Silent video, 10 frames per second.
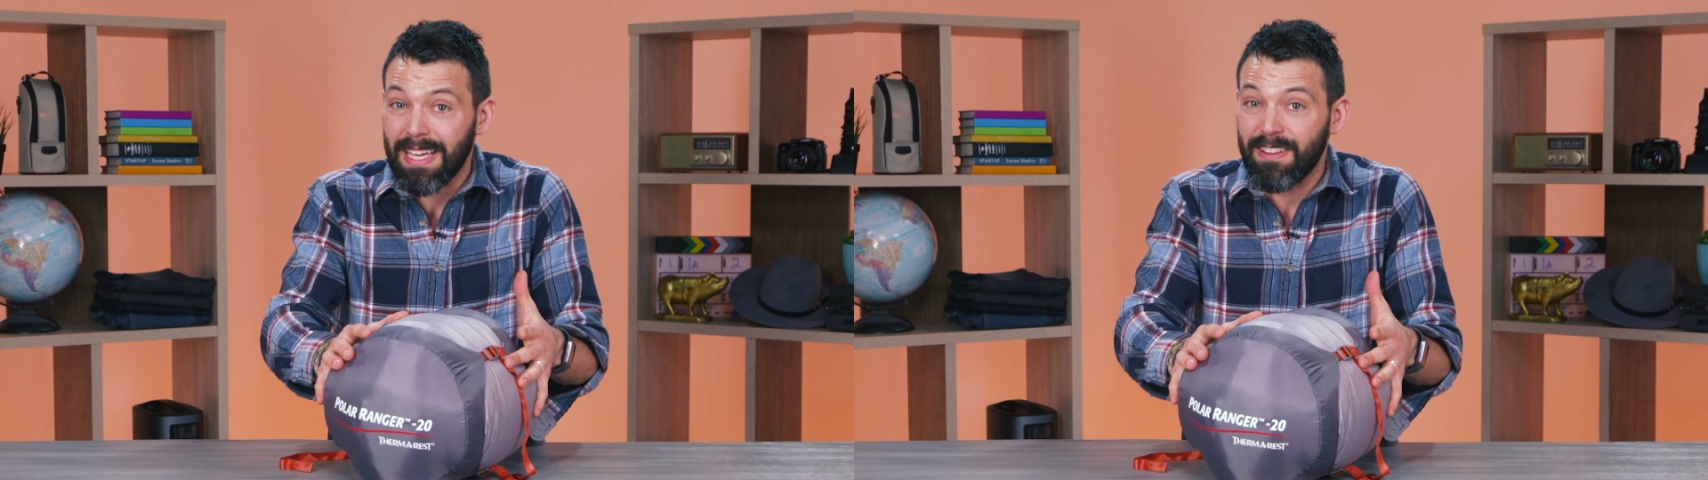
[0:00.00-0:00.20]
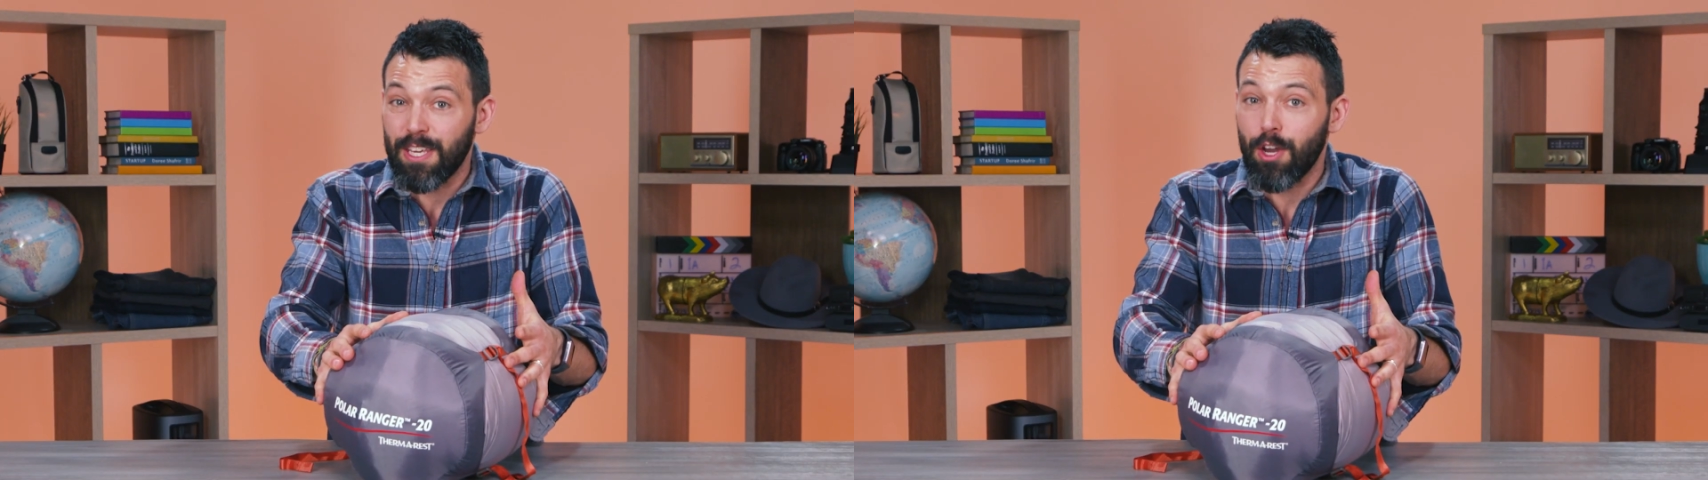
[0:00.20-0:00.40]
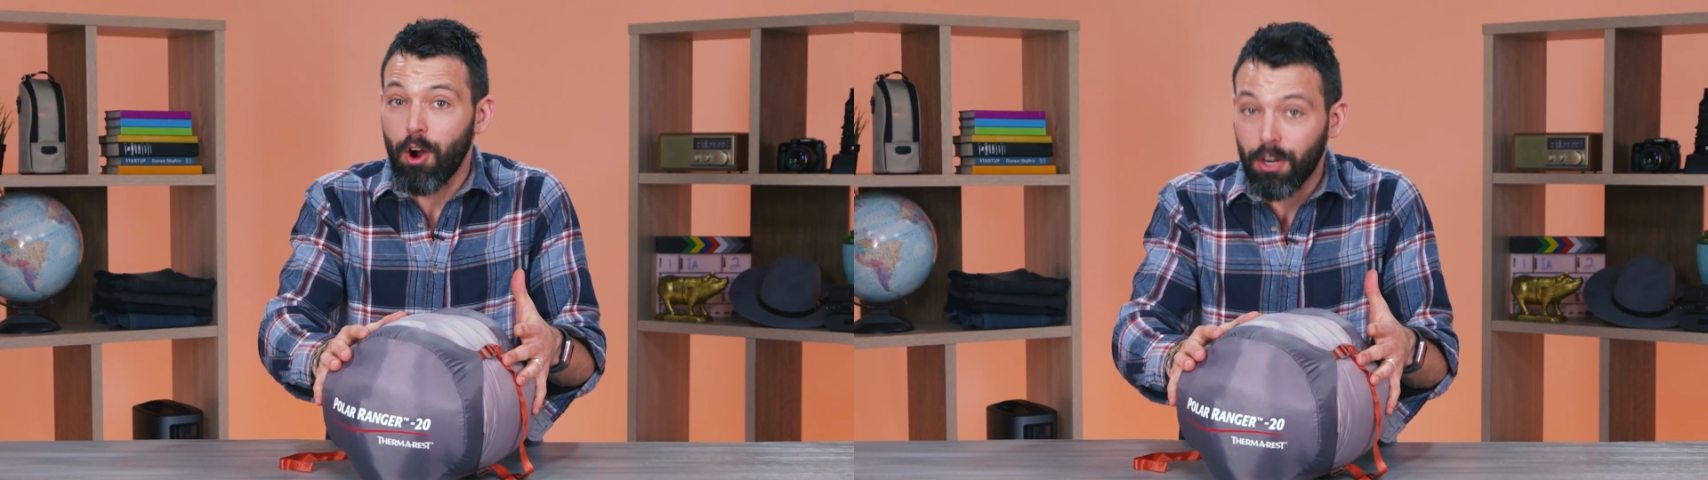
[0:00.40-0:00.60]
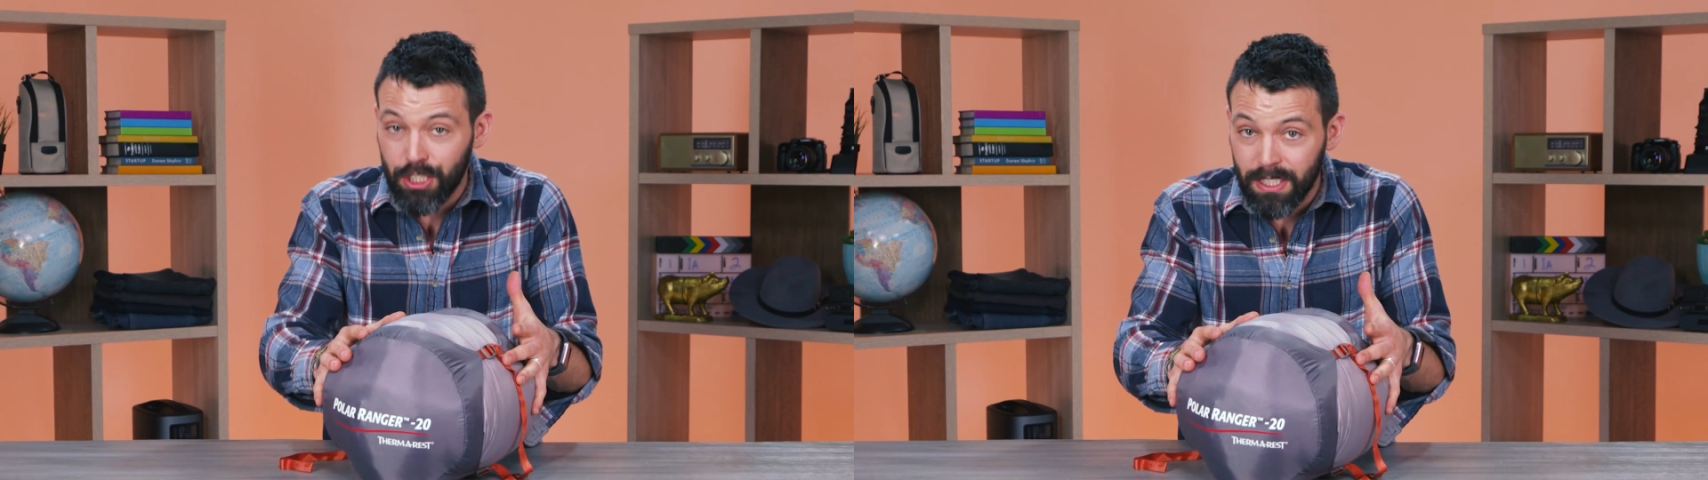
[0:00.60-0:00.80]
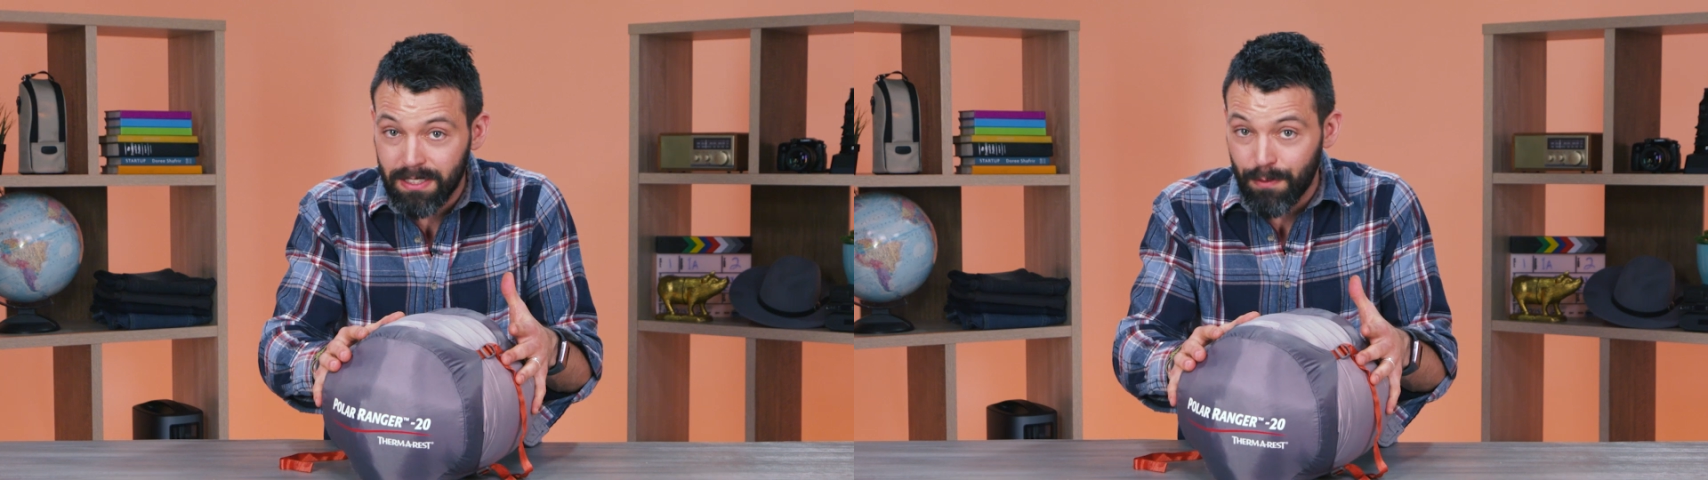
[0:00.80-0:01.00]
in the
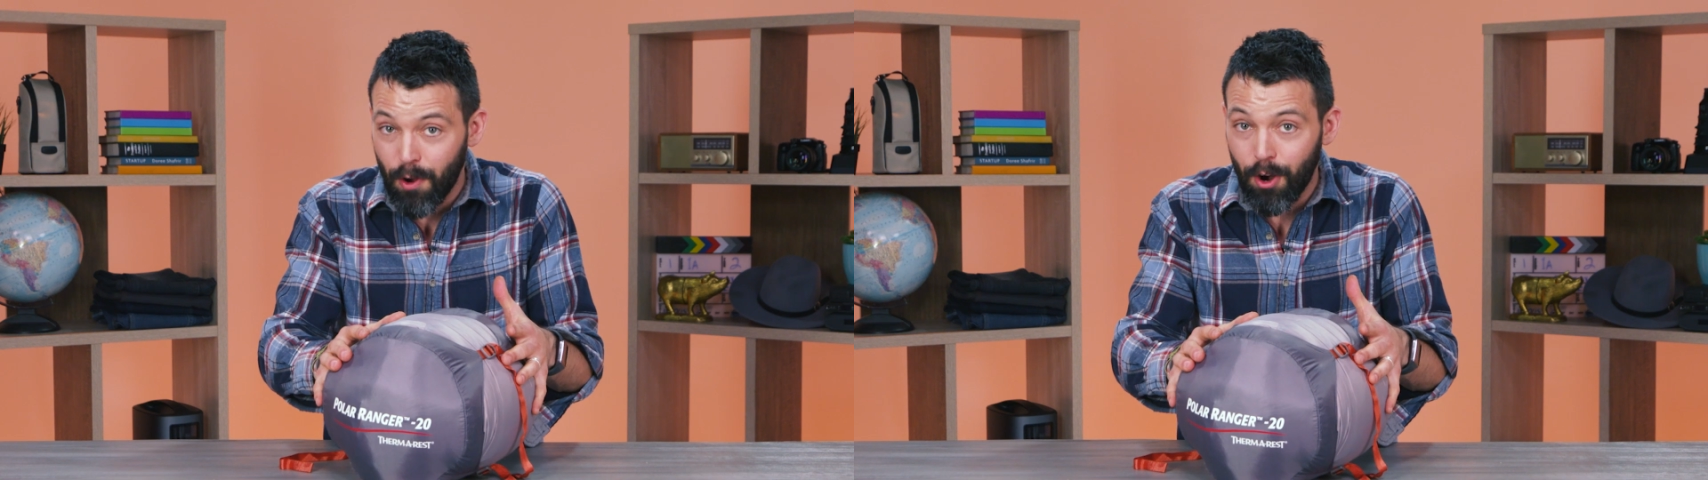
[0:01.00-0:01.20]
harshest of